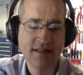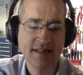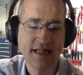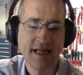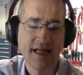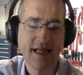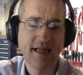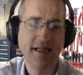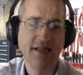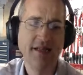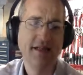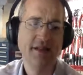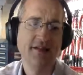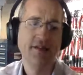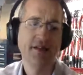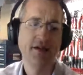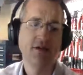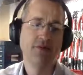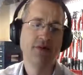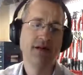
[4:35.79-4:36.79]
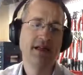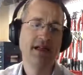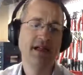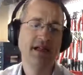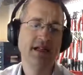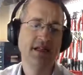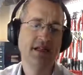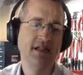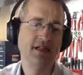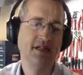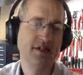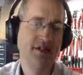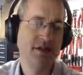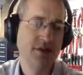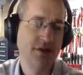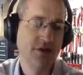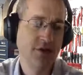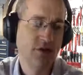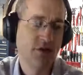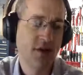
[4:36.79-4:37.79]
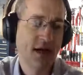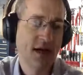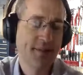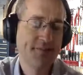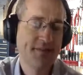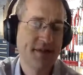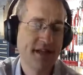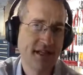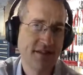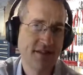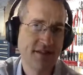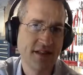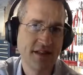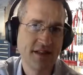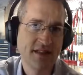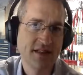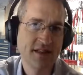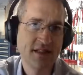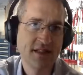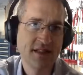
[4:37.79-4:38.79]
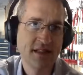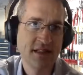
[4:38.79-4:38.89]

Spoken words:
said that we needed to update this.